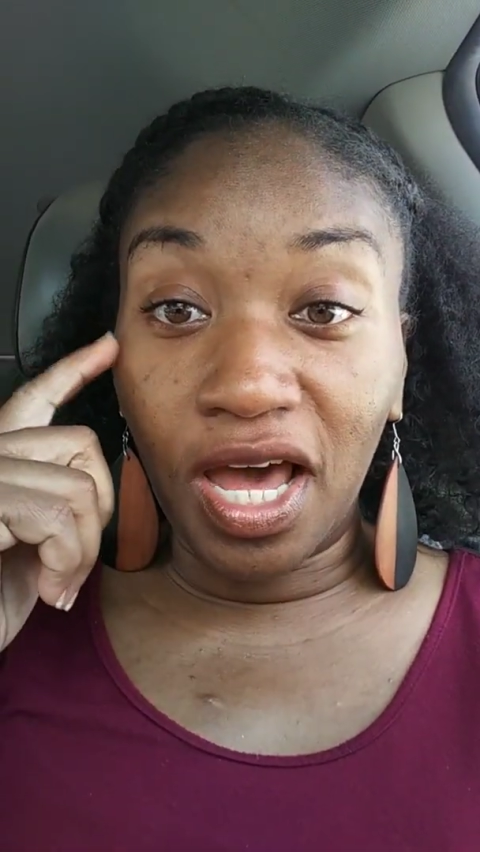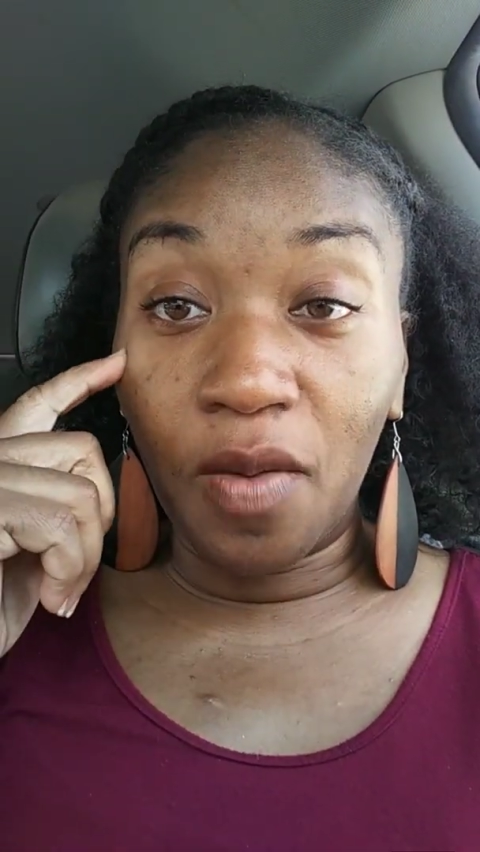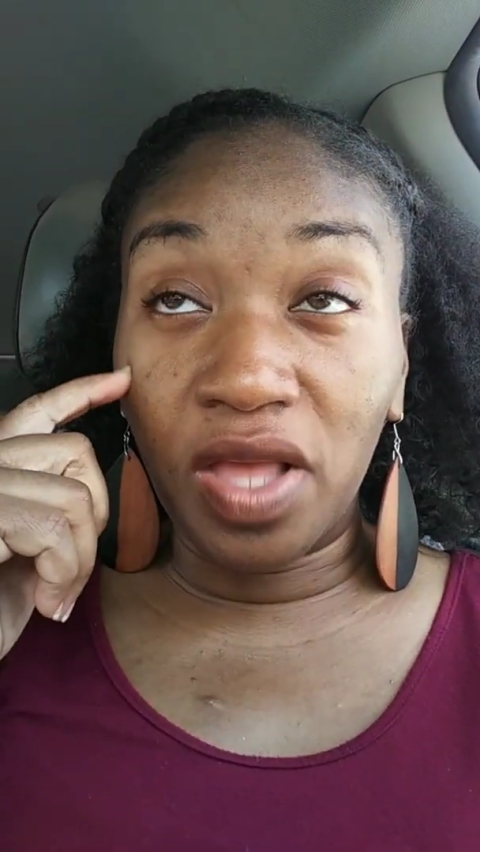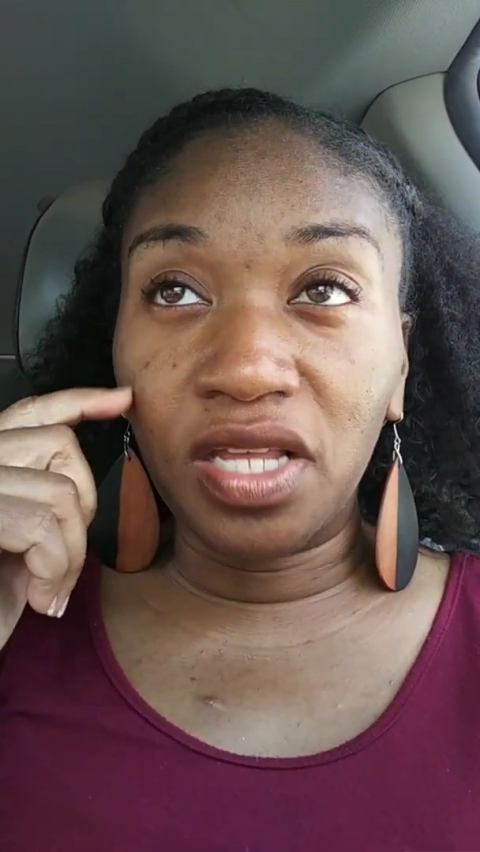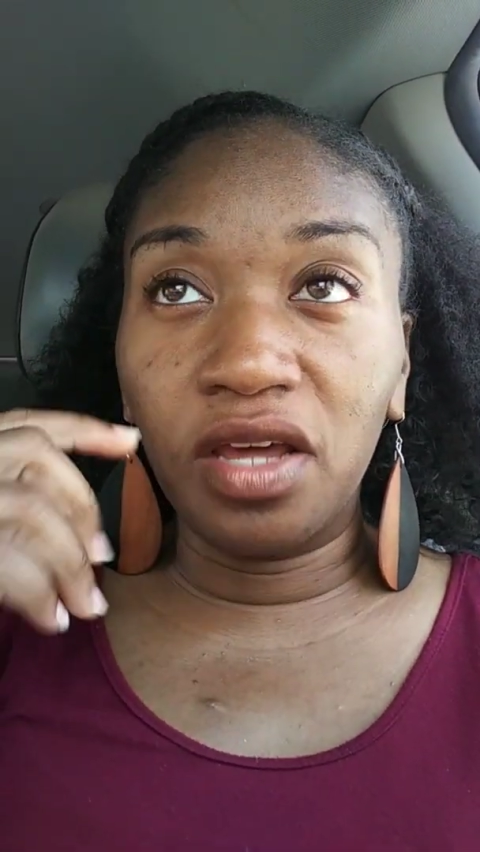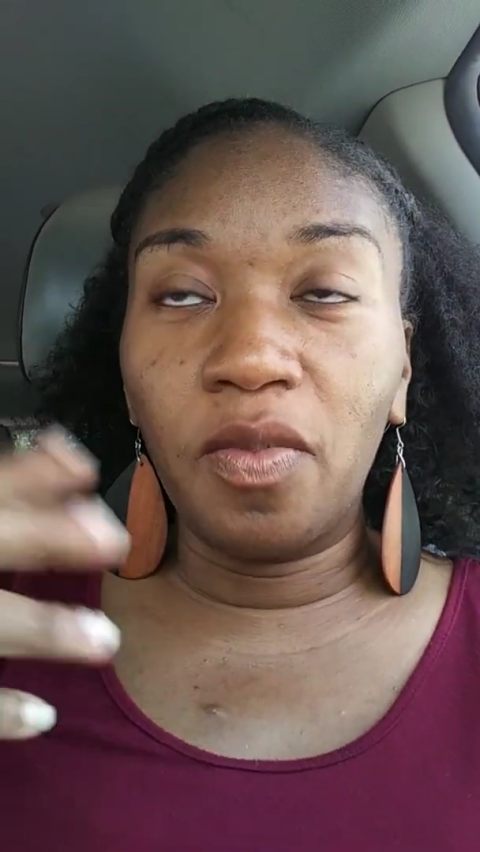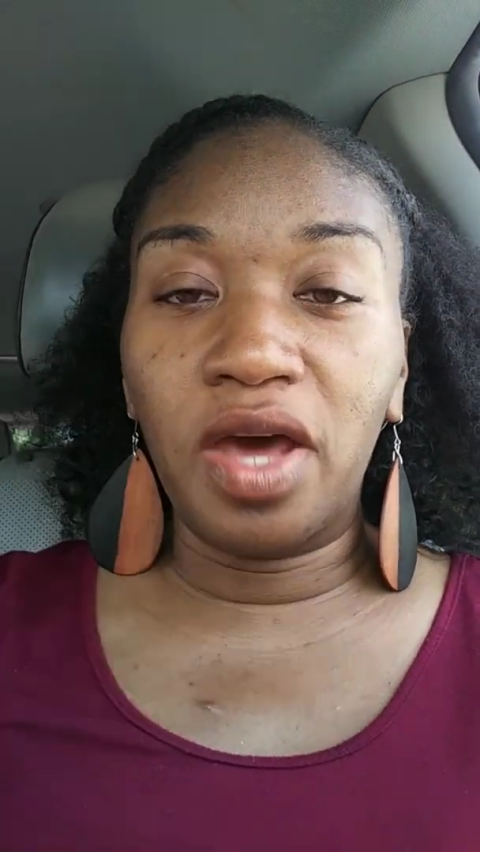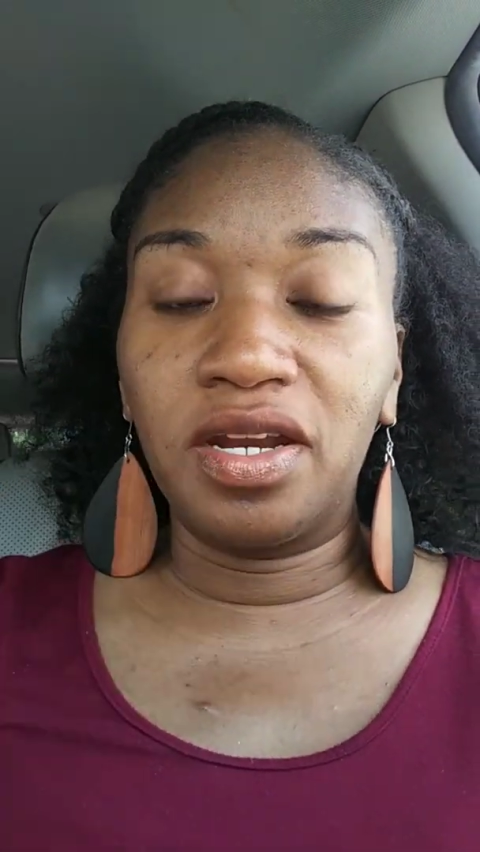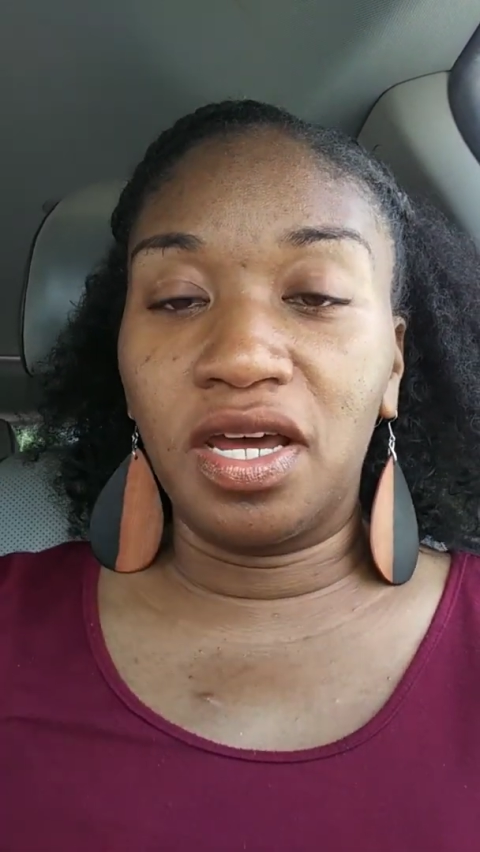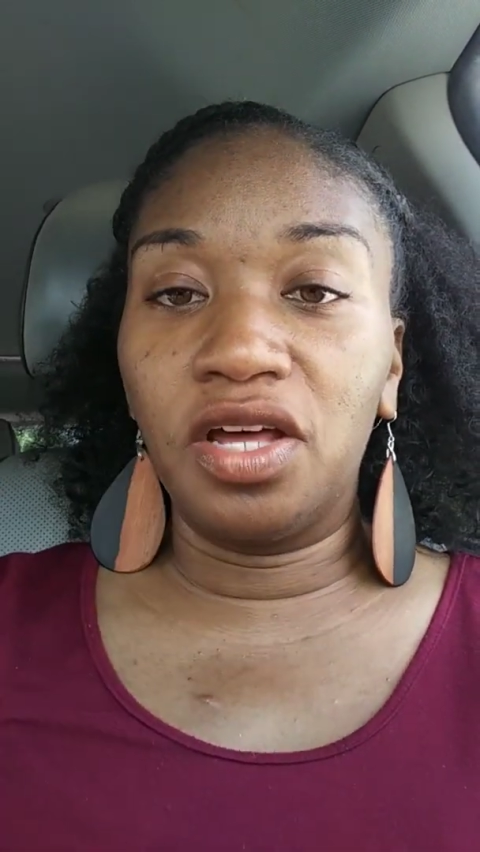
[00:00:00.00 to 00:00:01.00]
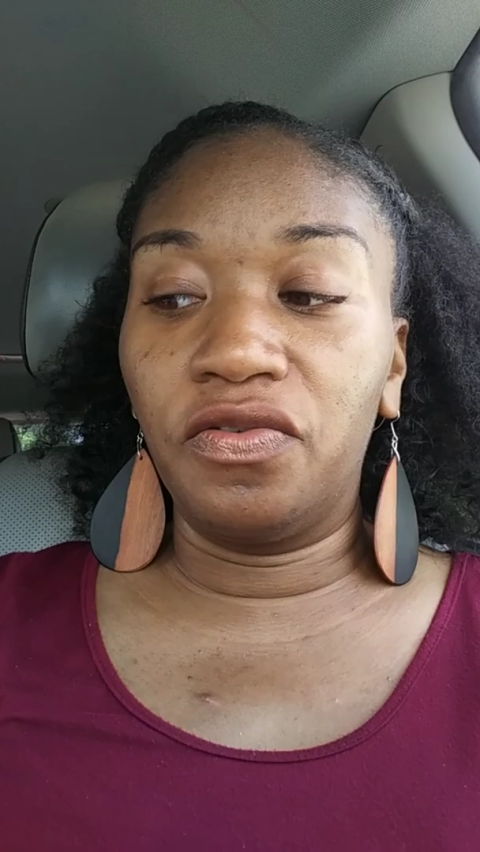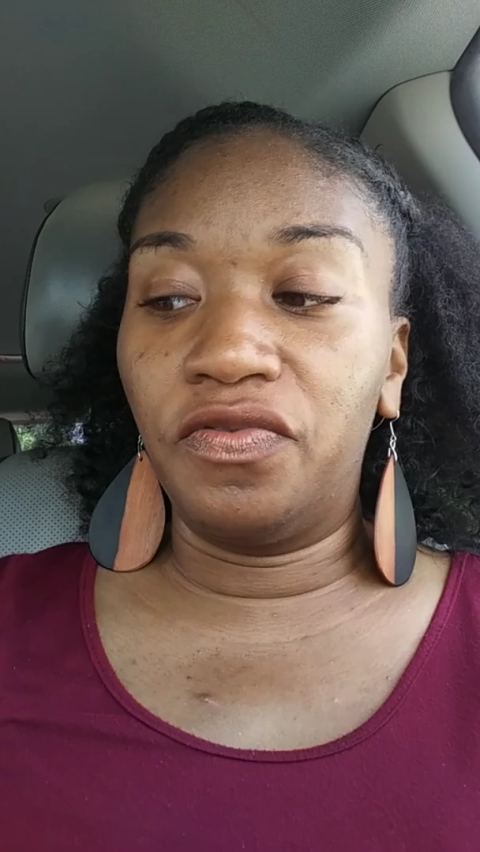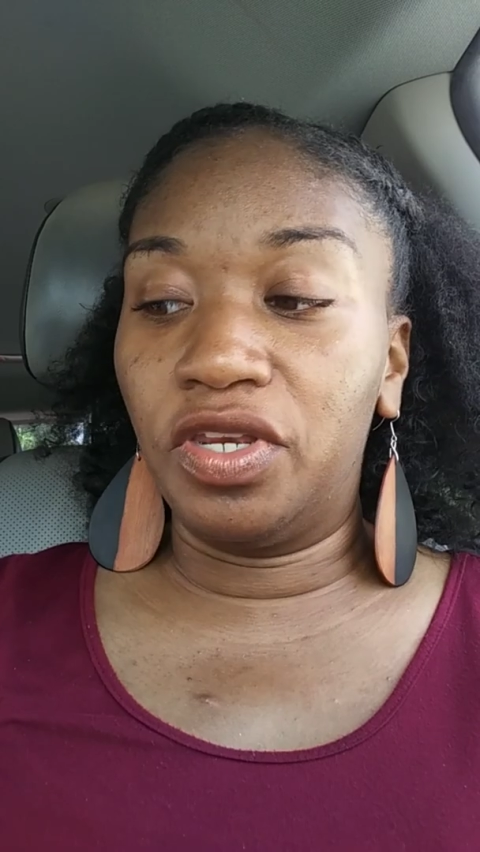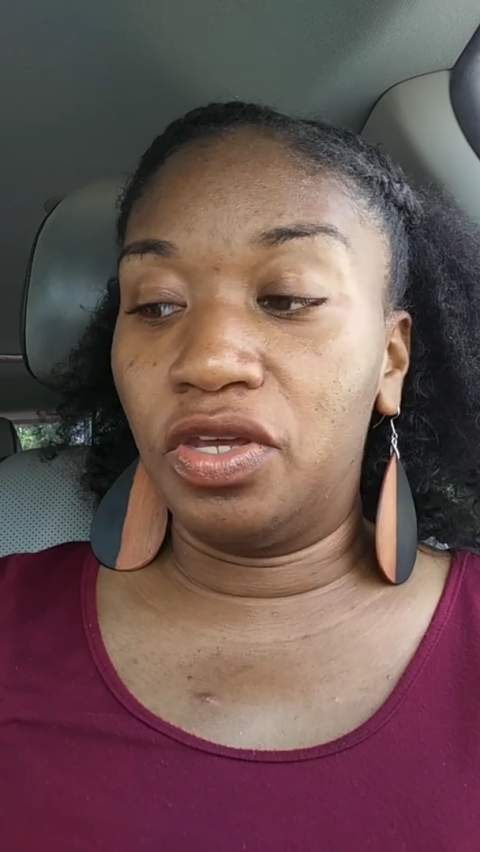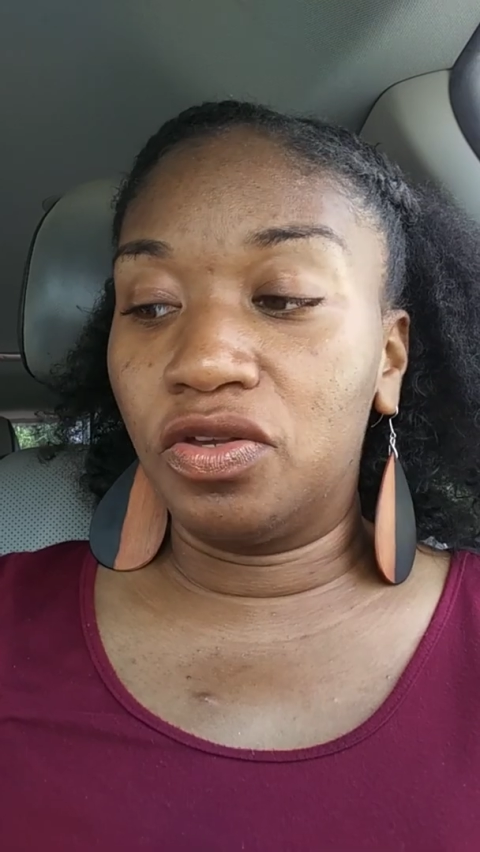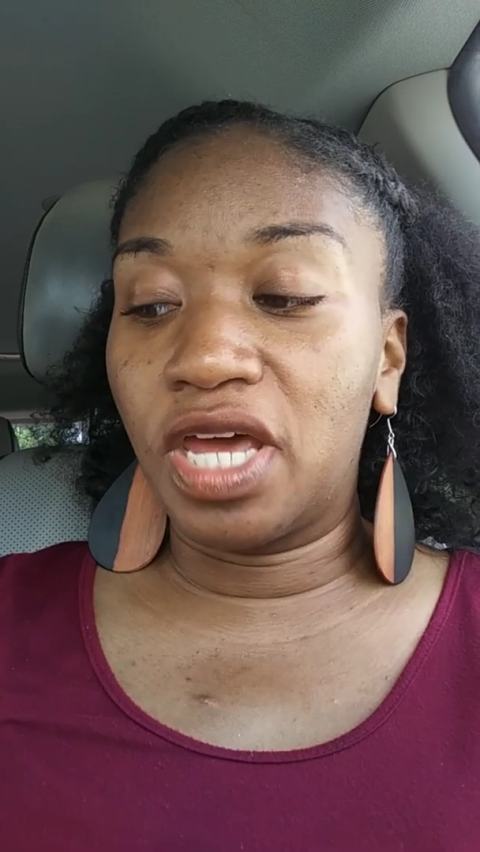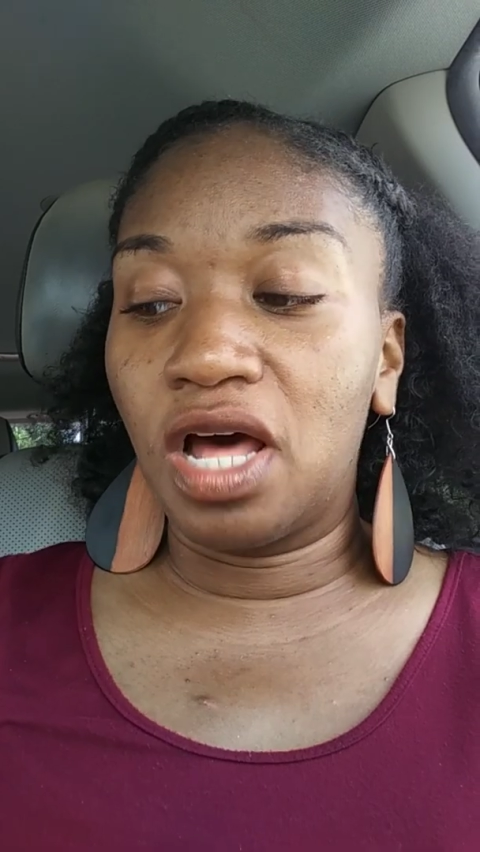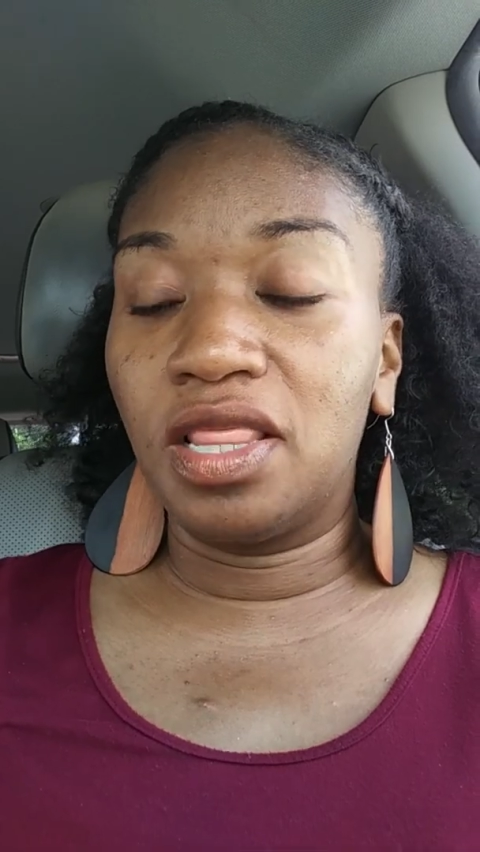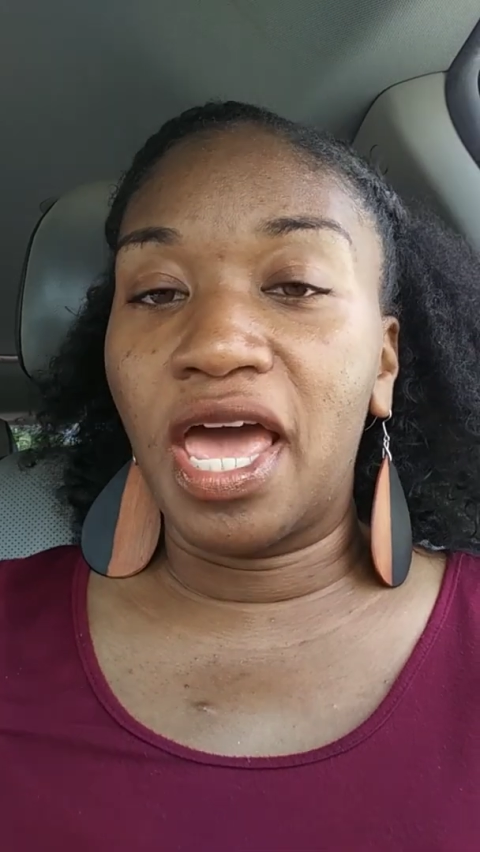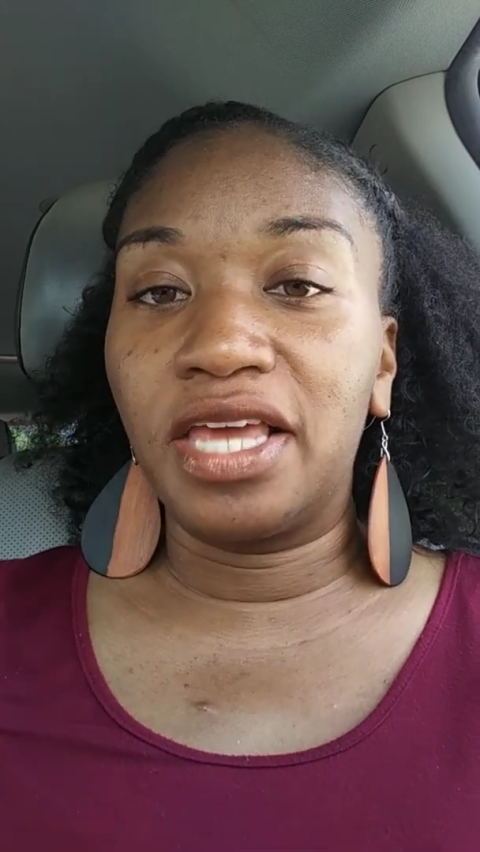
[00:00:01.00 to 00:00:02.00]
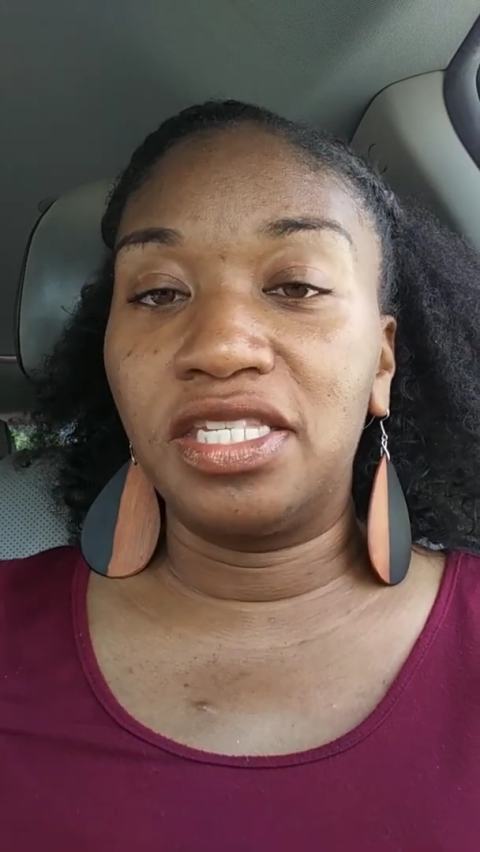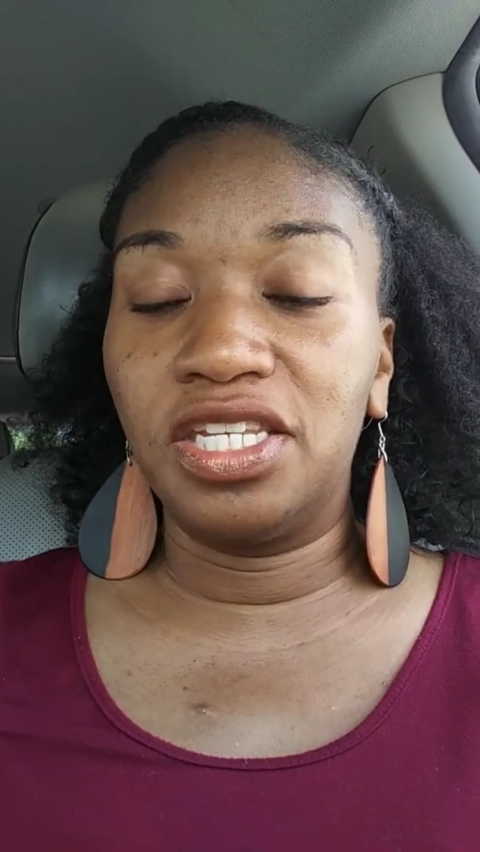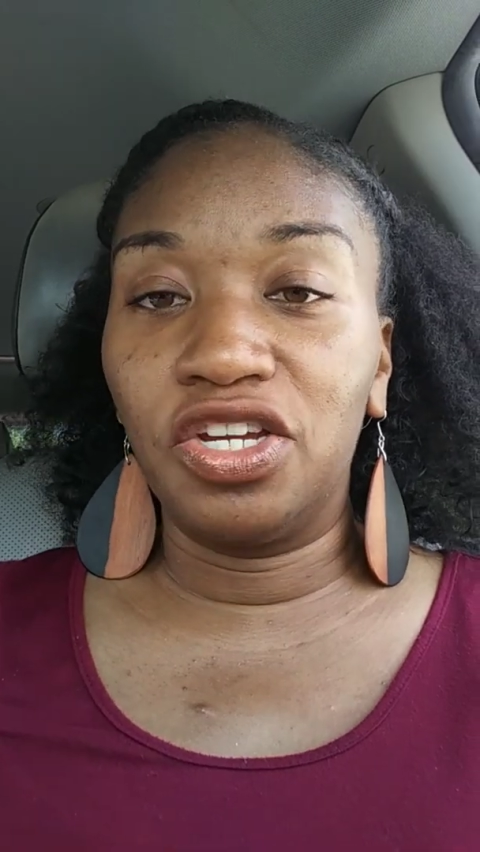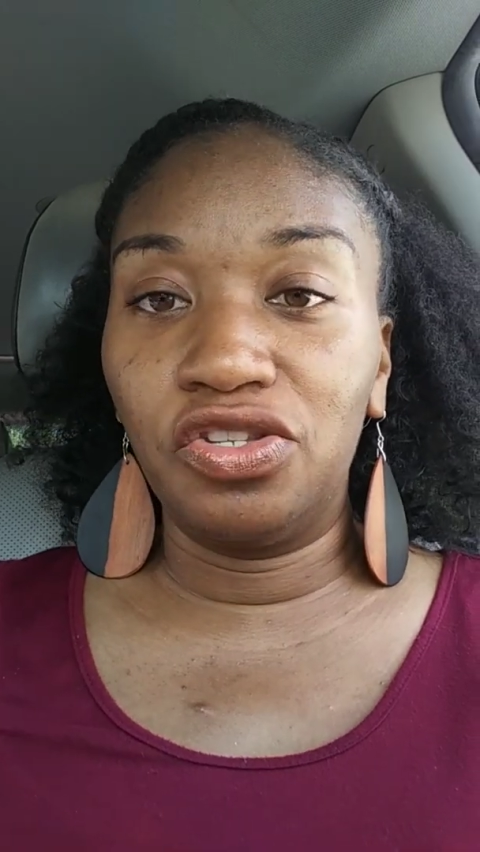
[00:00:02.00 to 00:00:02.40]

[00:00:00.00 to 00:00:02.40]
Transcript: Um, I talked about it in other videos how last year,